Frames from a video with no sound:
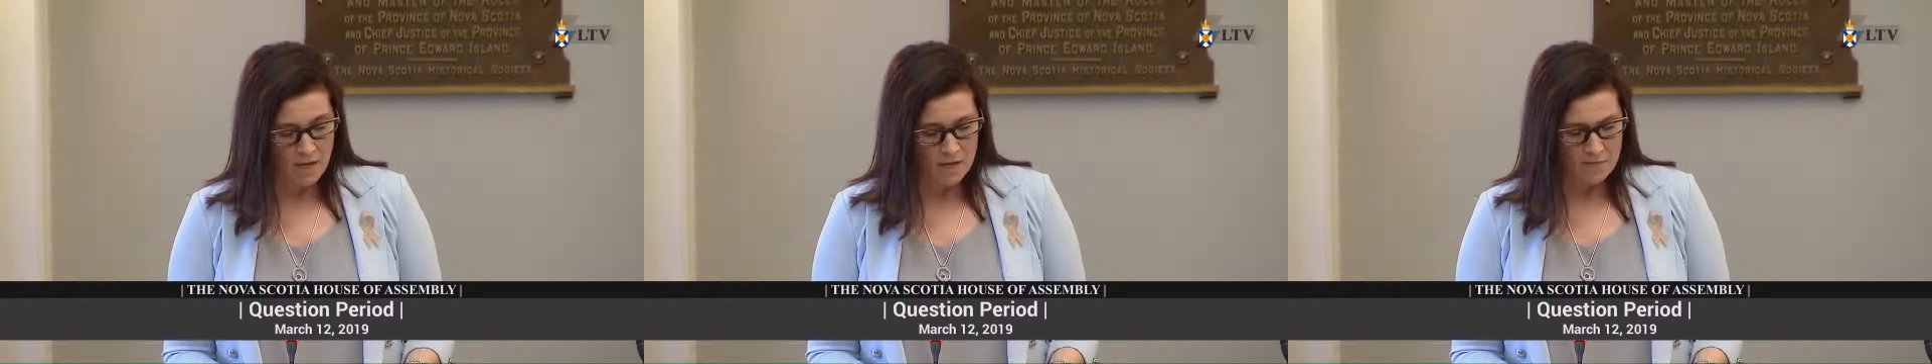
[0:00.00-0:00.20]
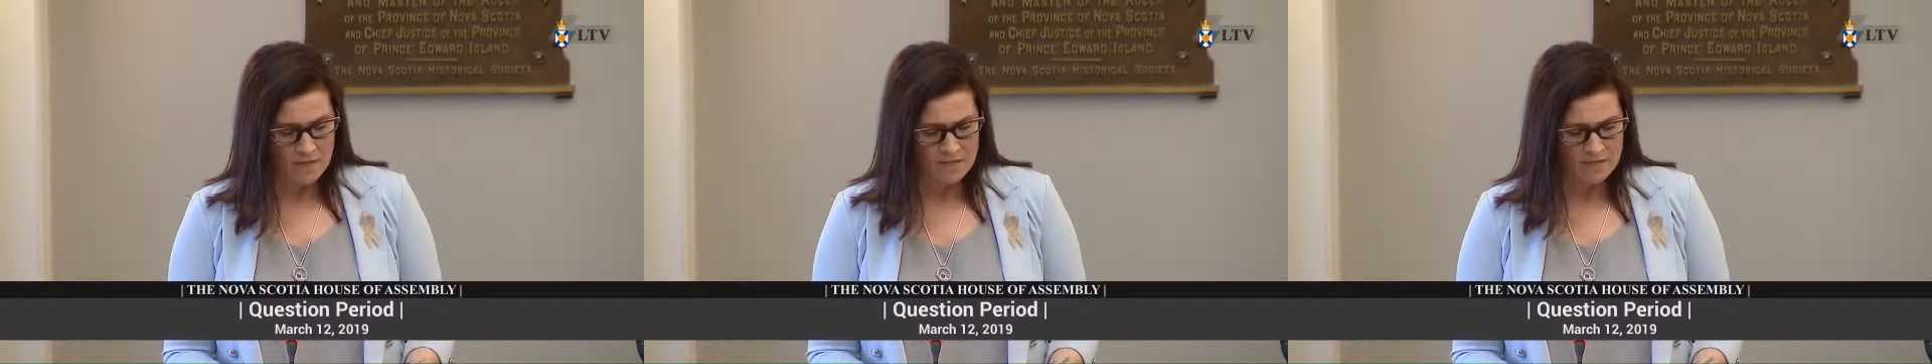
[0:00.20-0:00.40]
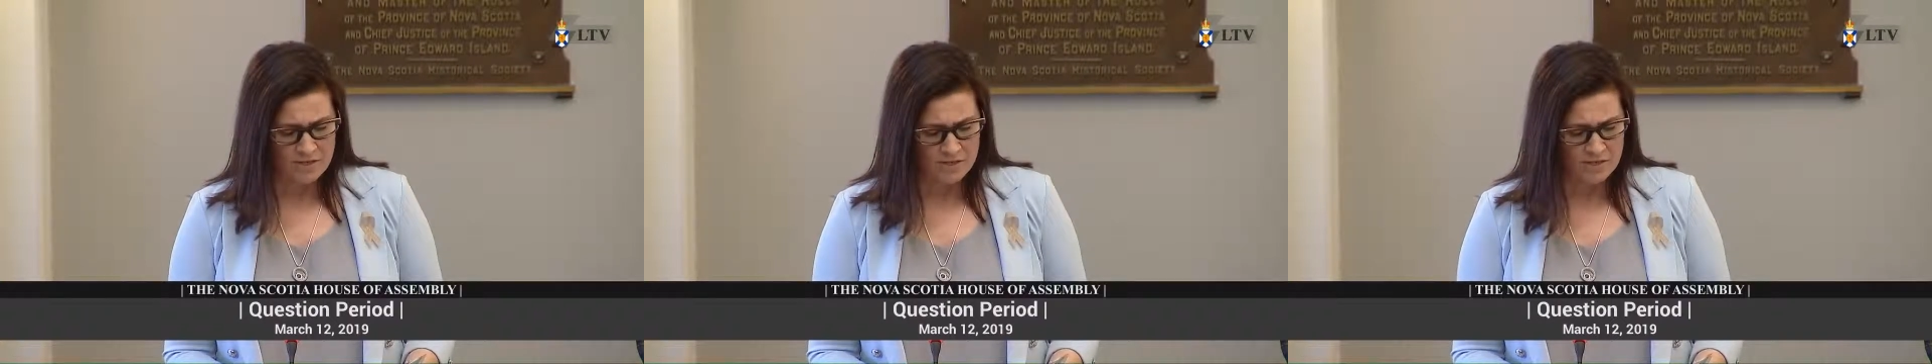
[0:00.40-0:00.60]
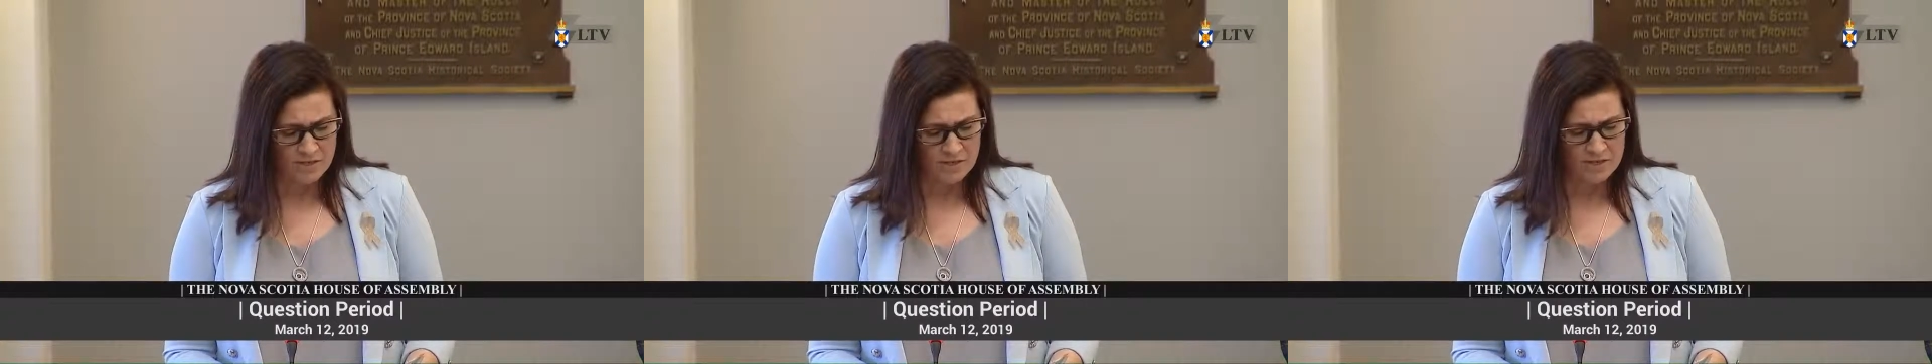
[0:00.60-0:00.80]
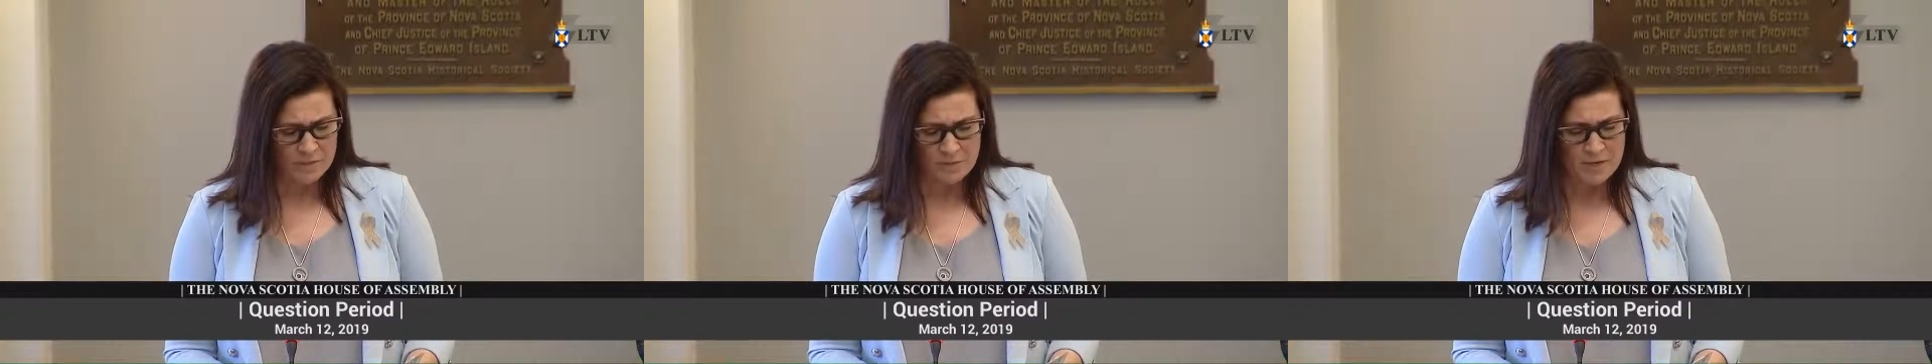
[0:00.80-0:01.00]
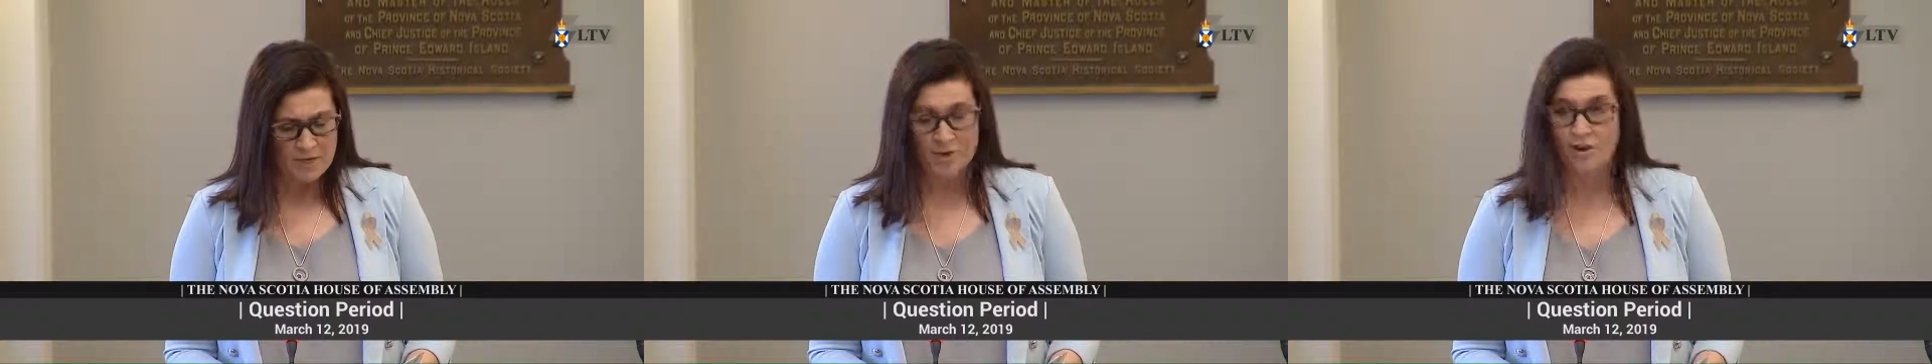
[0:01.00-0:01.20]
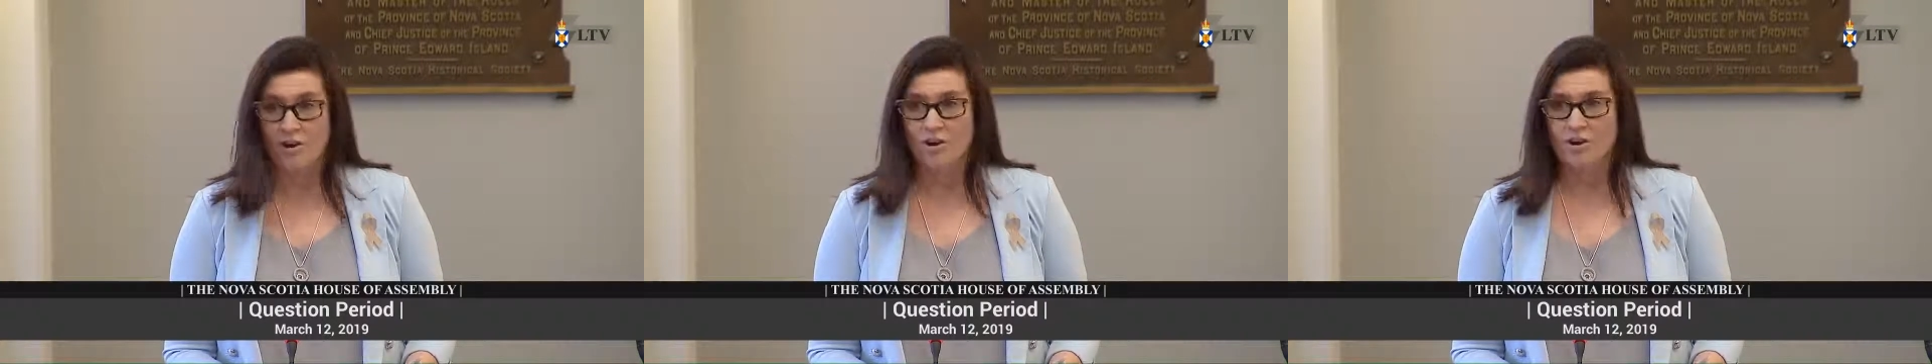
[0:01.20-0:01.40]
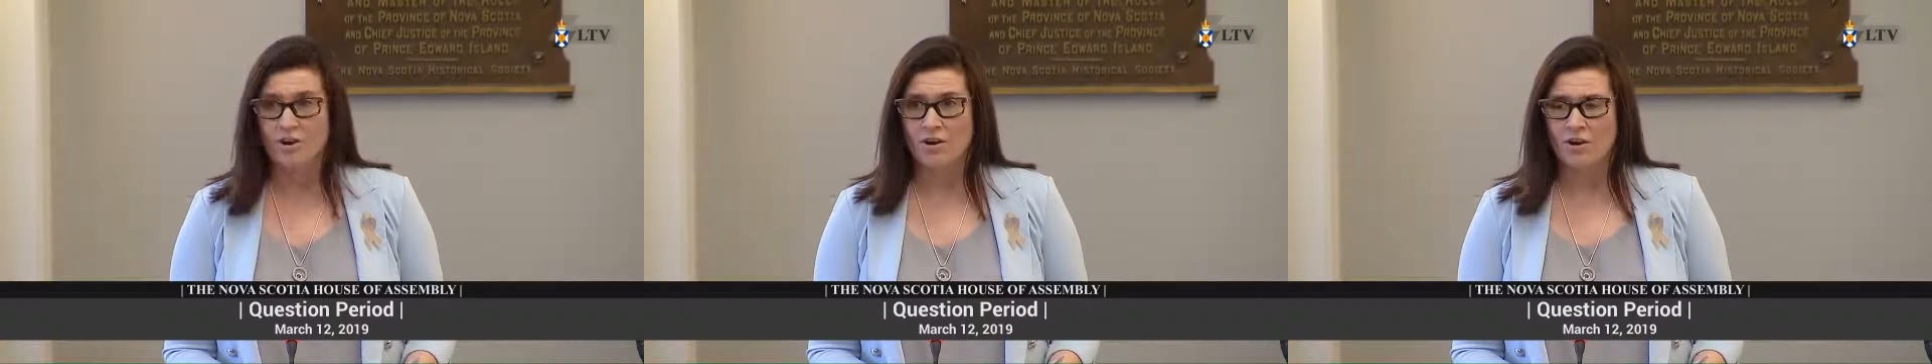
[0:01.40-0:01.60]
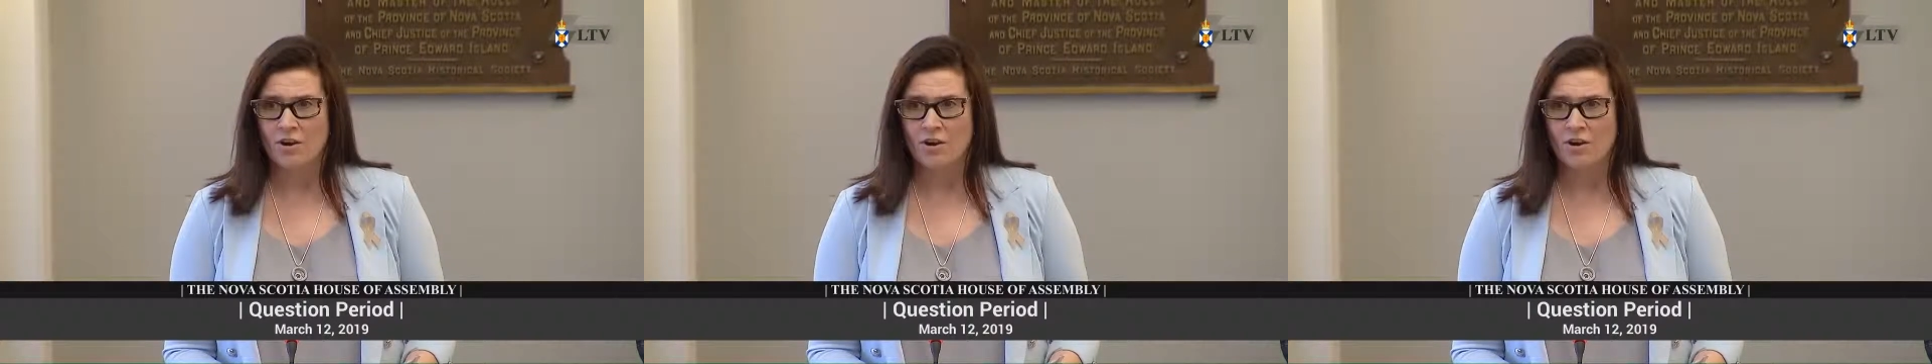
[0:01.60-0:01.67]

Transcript: Mr. Speaker,